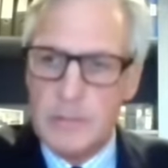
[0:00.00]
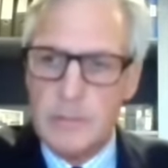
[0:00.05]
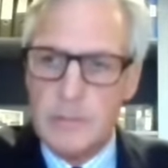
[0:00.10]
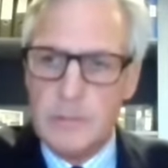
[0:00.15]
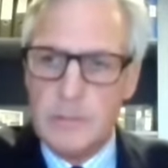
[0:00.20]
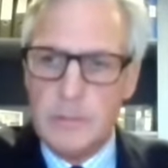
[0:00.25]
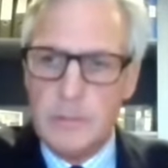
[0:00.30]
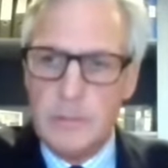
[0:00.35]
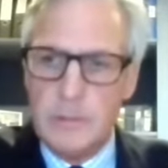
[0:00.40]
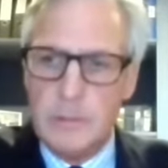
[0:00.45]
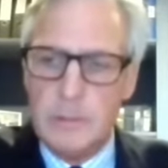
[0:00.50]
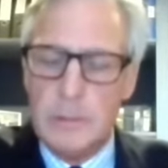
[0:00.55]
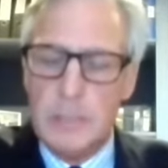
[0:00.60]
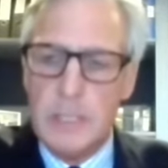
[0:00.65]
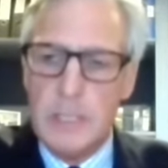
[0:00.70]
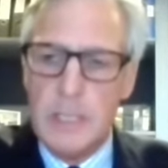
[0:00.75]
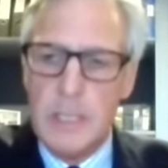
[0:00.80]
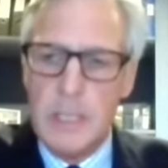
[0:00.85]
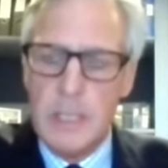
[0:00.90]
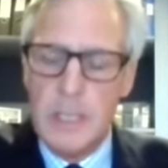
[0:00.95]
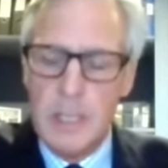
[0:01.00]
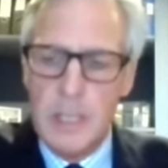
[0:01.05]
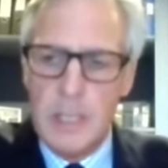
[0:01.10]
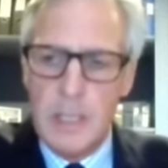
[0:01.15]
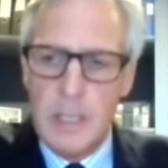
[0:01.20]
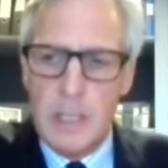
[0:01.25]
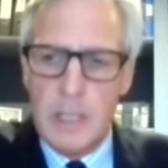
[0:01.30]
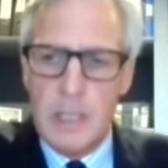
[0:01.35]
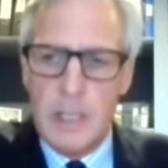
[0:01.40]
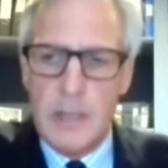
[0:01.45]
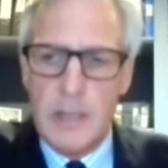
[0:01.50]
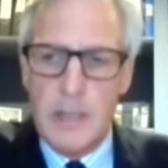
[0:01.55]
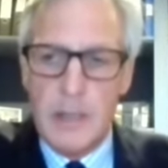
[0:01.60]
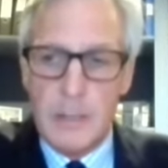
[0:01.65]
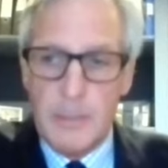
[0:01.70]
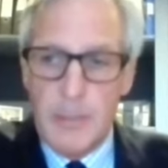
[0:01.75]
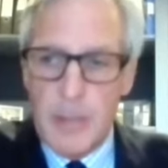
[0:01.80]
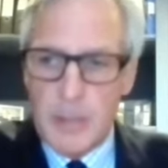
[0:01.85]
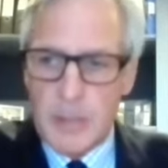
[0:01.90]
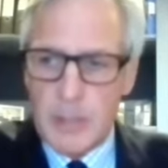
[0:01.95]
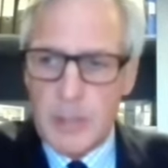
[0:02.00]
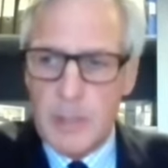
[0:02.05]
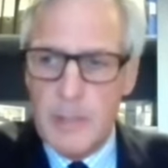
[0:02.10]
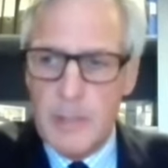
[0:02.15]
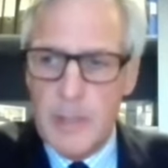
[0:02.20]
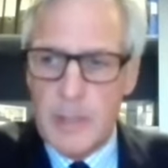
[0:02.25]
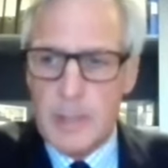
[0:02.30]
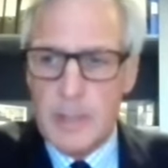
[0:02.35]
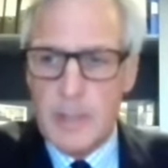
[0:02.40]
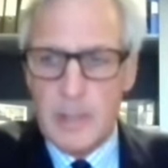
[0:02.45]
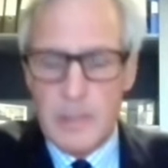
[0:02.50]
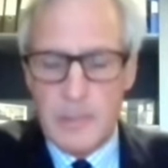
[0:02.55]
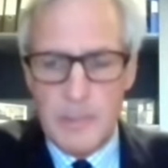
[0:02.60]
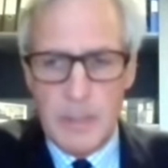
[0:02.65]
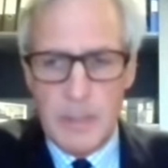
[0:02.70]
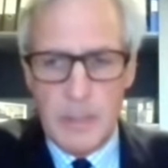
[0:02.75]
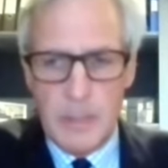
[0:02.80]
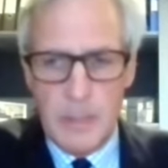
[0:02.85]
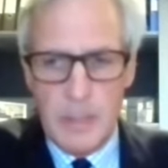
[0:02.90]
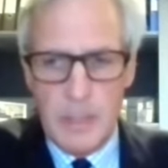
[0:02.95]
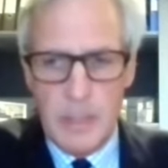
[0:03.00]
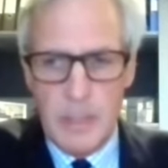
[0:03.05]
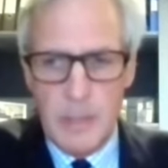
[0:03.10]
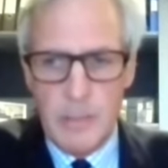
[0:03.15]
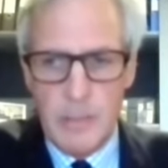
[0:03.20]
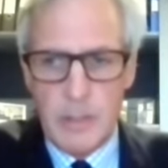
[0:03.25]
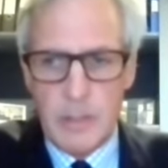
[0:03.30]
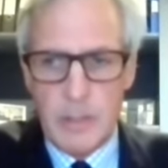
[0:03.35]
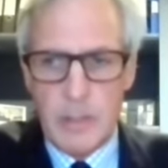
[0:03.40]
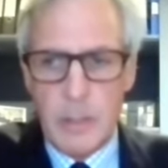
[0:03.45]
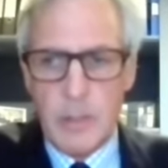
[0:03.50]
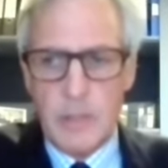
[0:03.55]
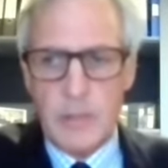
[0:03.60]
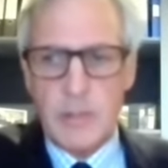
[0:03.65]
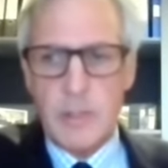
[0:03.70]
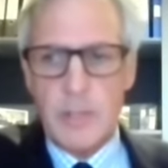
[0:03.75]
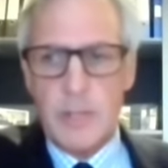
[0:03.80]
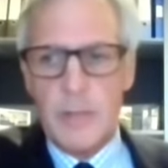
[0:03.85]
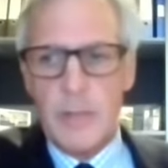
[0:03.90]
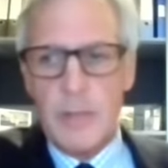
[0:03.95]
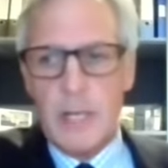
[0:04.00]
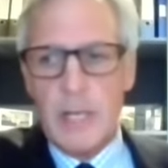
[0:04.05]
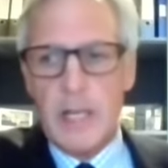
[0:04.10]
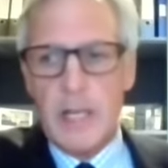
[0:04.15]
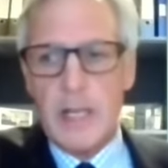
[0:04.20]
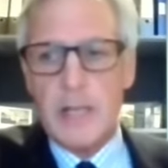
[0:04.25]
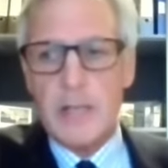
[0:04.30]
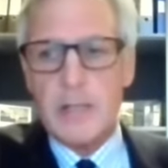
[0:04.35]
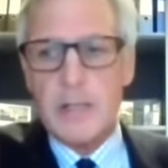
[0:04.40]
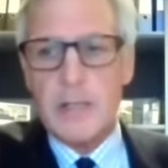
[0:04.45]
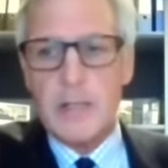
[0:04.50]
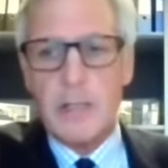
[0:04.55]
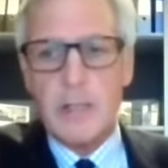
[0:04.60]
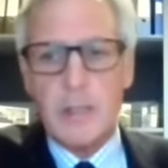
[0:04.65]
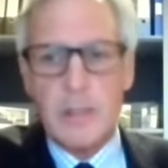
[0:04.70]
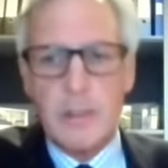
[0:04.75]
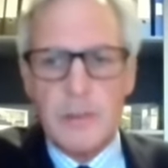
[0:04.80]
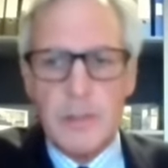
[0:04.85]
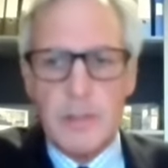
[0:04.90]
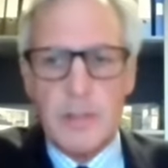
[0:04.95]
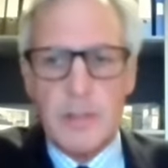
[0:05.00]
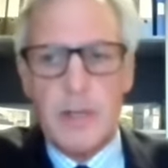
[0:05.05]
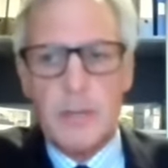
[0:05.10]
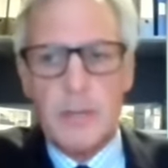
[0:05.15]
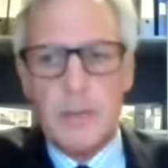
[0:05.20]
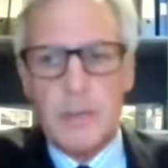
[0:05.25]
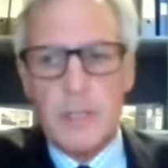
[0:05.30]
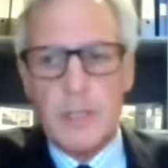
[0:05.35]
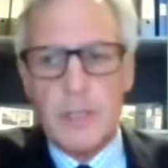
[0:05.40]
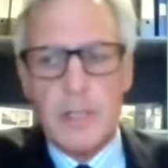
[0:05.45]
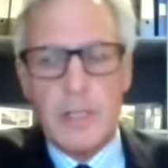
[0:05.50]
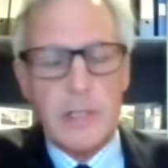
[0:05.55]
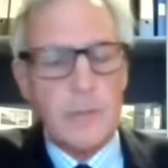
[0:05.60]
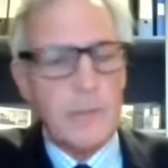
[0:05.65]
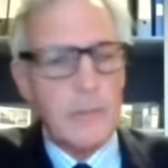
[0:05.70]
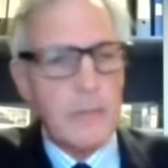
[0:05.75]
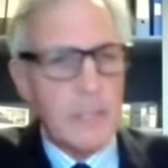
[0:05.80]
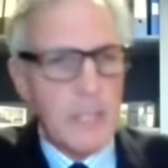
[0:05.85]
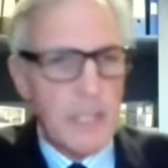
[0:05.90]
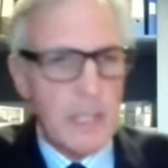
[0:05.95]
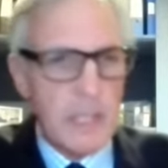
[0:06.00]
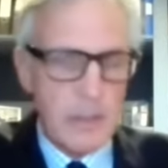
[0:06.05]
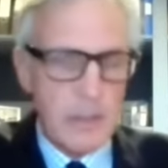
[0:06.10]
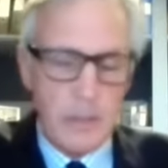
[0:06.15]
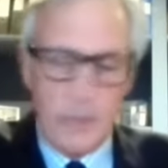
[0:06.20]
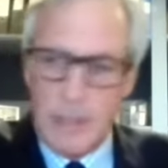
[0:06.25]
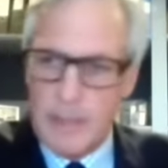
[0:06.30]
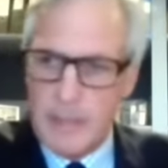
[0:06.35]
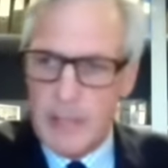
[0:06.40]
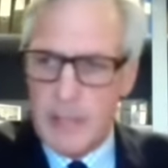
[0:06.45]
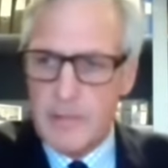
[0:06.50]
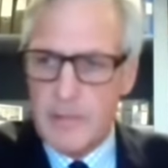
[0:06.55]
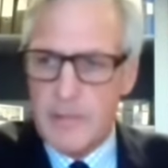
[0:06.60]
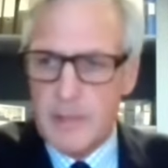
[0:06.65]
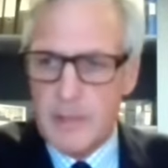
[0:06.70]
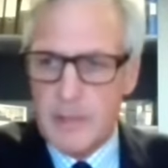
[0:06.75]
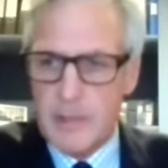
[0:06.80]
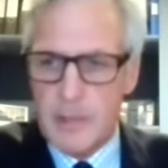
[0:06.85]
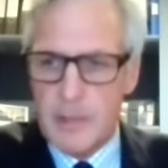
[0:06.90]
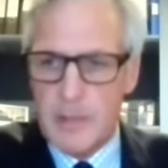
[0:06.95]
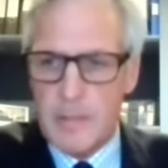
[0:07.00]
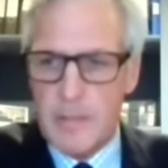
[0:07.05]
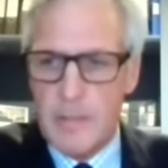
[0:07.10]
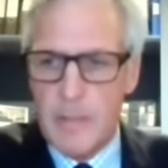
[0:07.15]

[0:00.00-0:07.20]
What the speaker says: There is much to commend in this bill, which dots several I's and crosses several T's in regard to our manifesto.